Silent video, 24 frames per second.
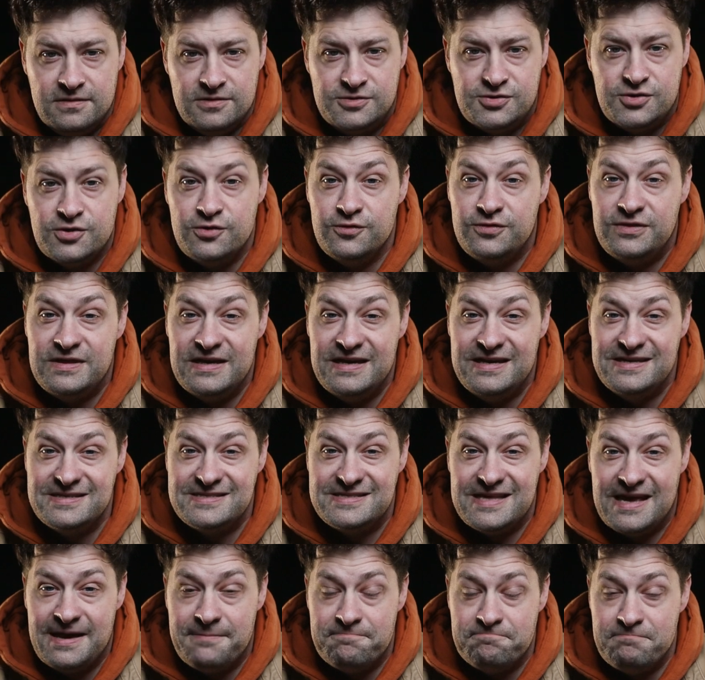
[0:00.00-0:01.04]
The truth is
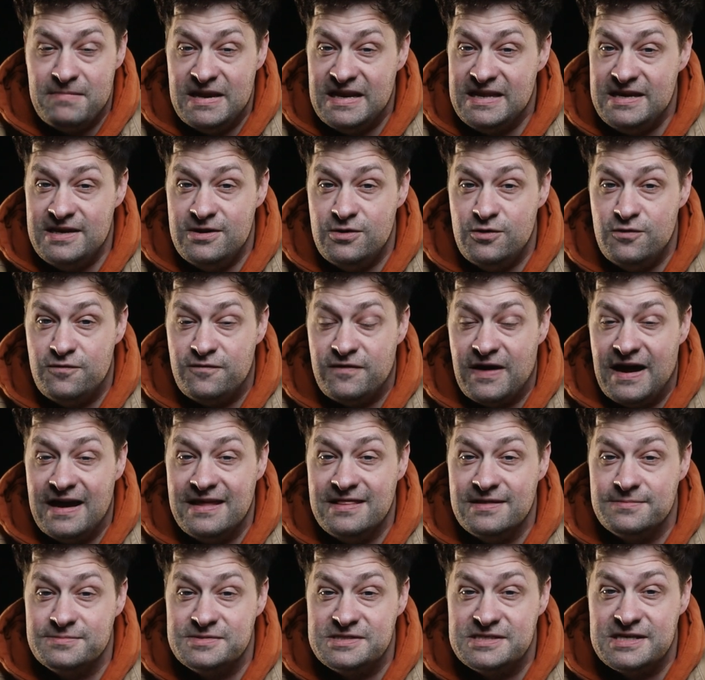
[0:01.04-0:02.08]
that many who
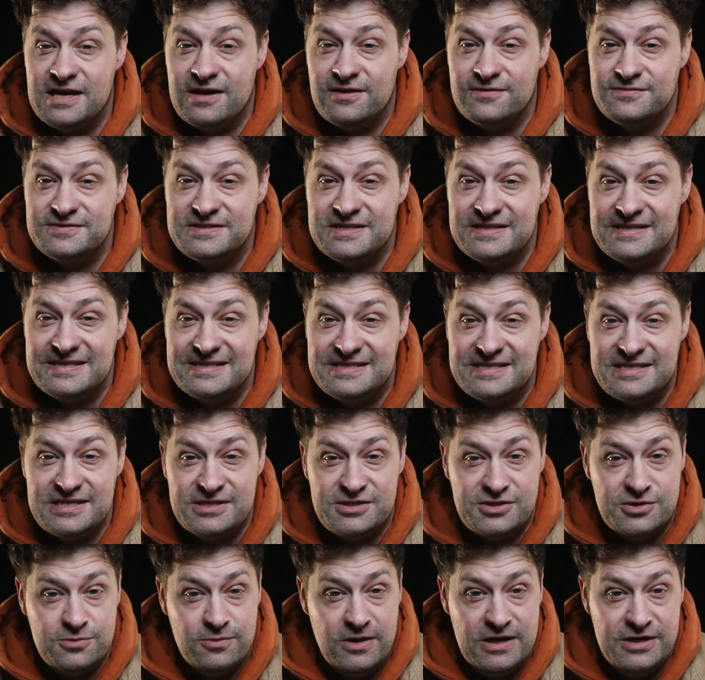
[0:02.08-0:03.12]
find themselves in this
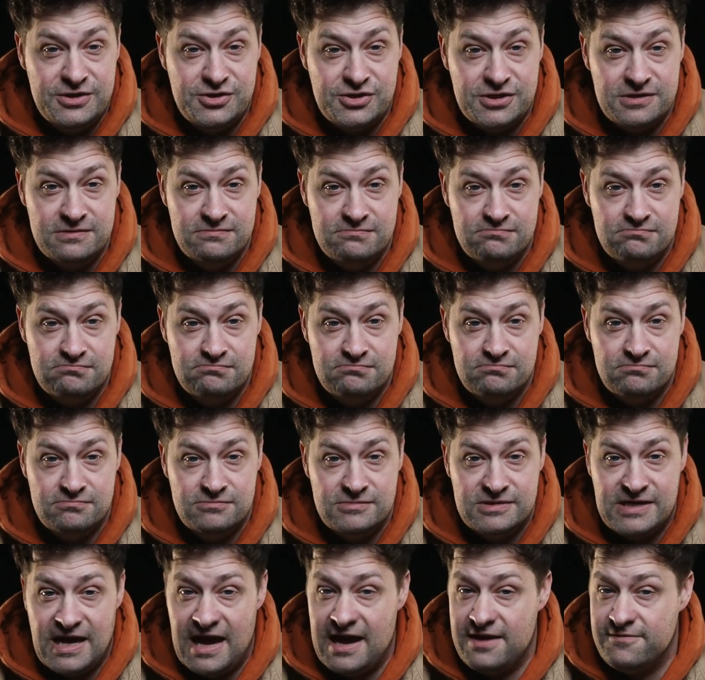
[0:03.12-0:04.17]
situation
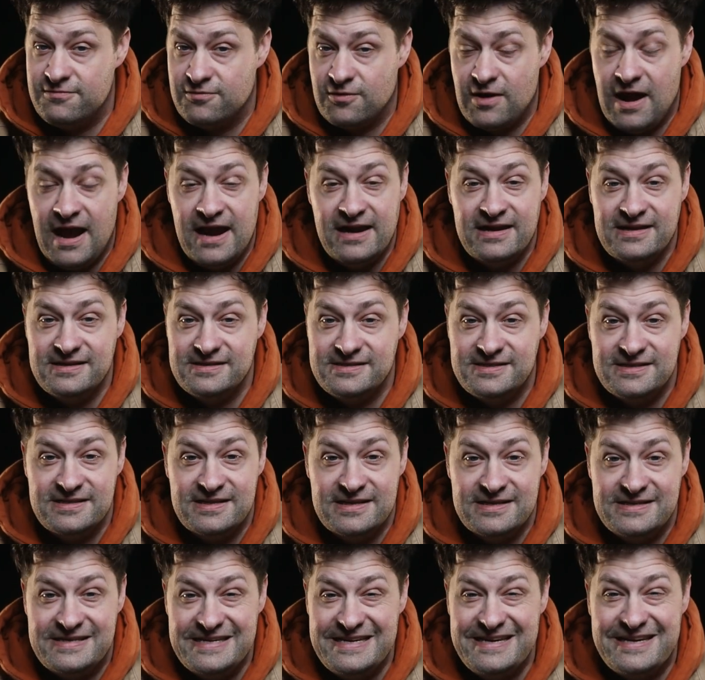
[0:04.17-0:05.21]
dive right into
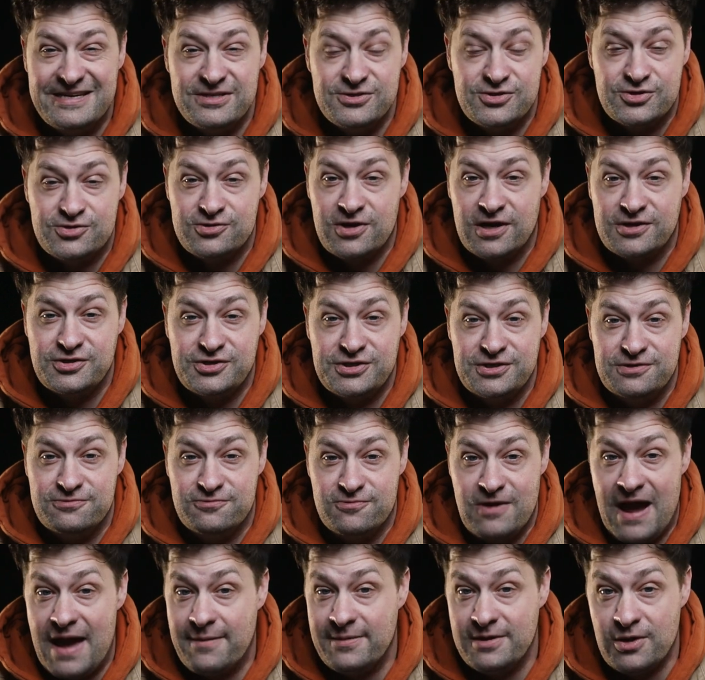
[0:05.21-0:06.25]
the deconstruction
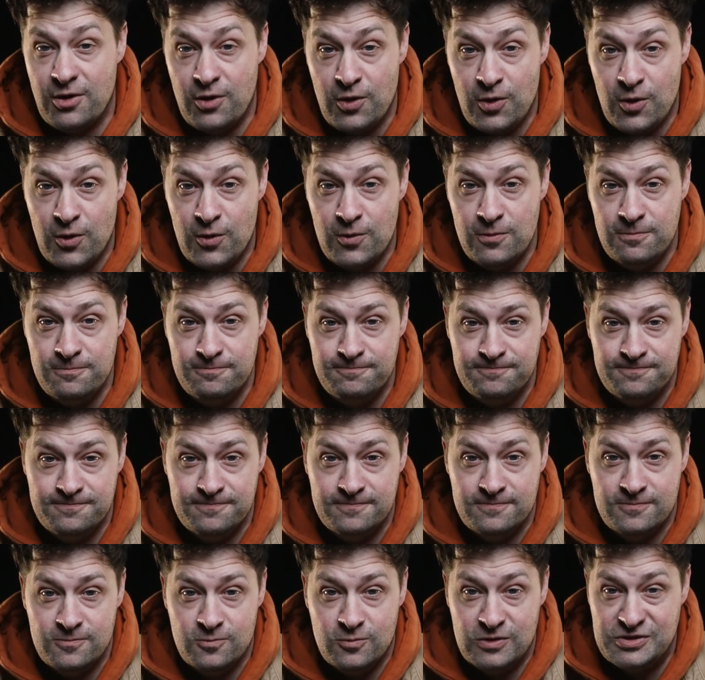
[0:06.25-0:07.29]
rabbit hole,
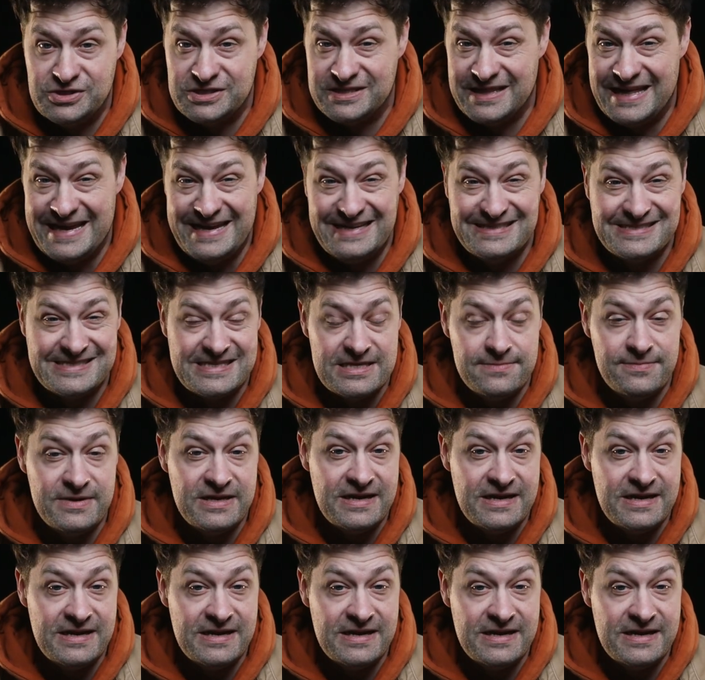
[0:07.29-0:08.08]
which lands them